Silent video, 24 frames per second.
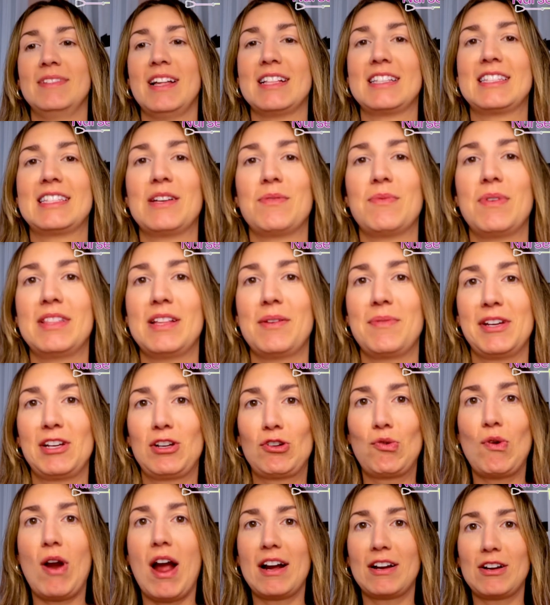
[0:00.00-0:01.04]
That's the one that we
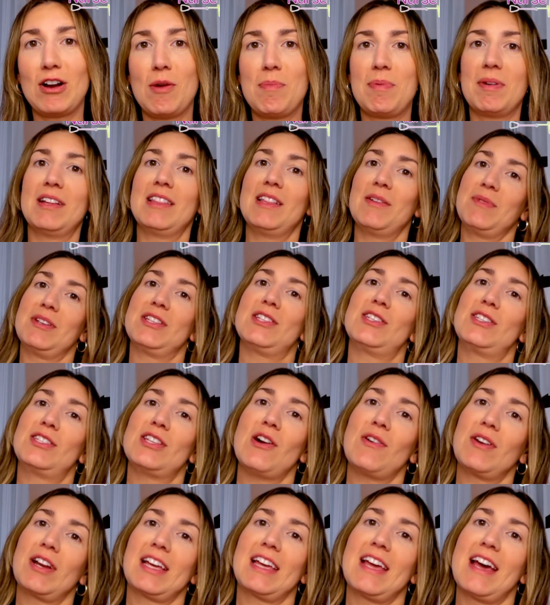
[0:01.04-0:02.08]
crack open and then we
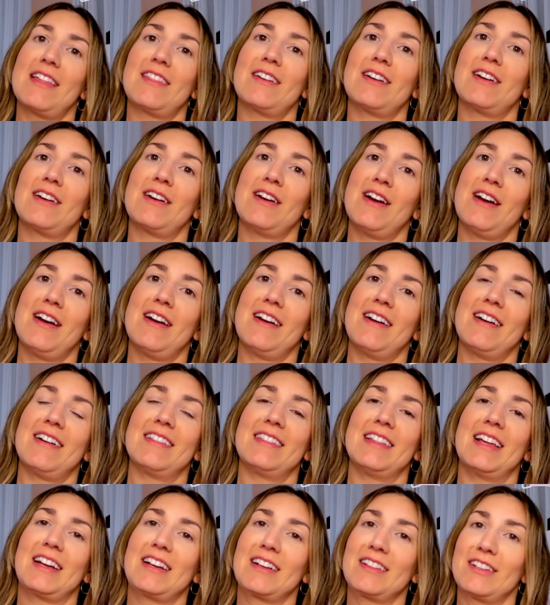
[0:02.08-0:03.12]
sew together
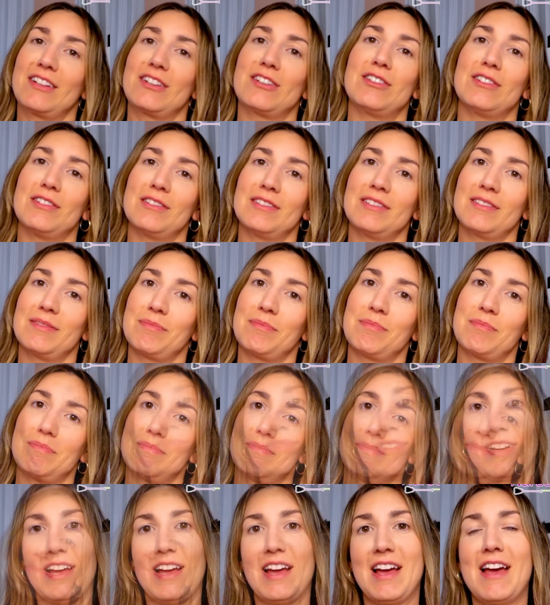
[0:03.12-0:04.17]
like a little,
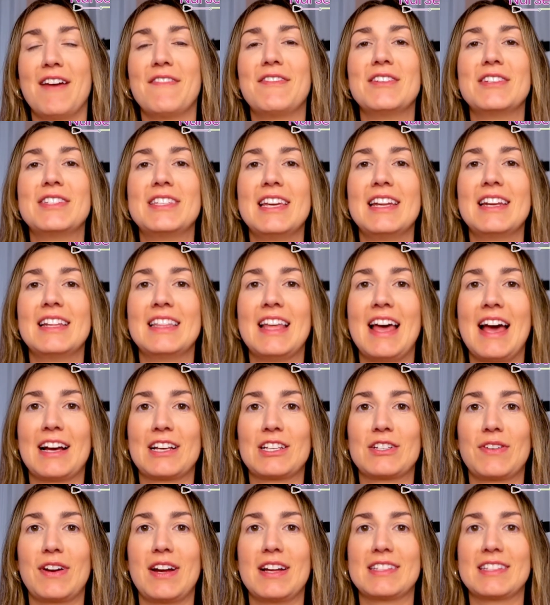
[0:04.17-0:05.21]
if you see it in the
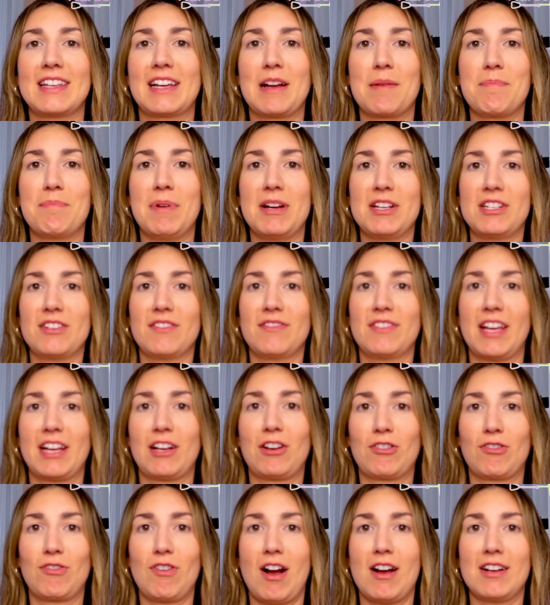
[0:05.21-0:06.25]
x-ray, it's like a bunch of
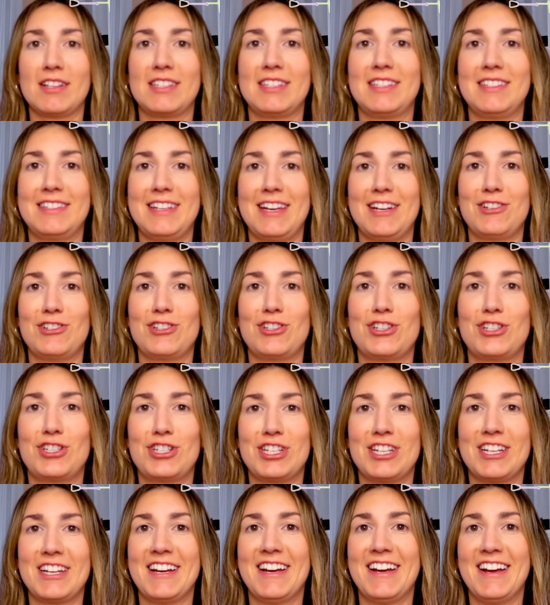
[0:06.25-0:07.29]
like
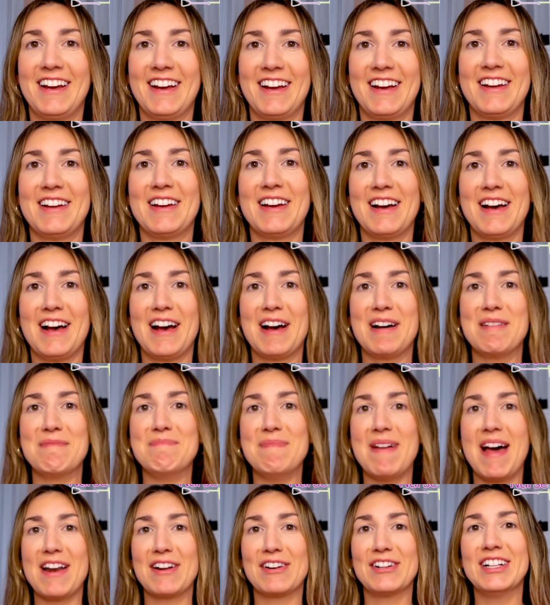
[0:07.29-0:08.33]
cross-stitched uh,
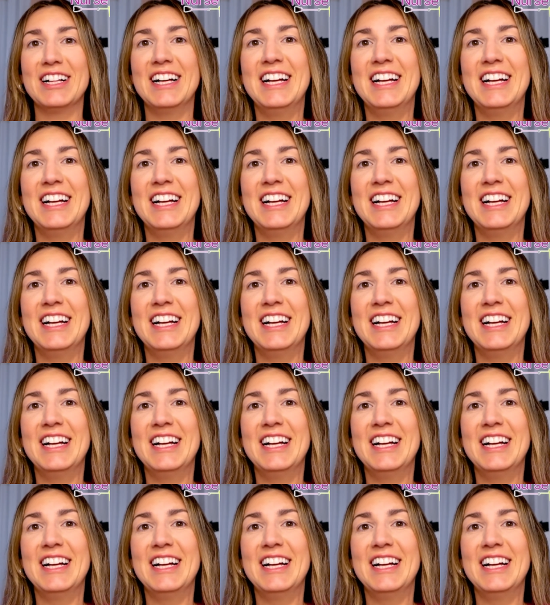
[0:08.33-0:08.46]
metal.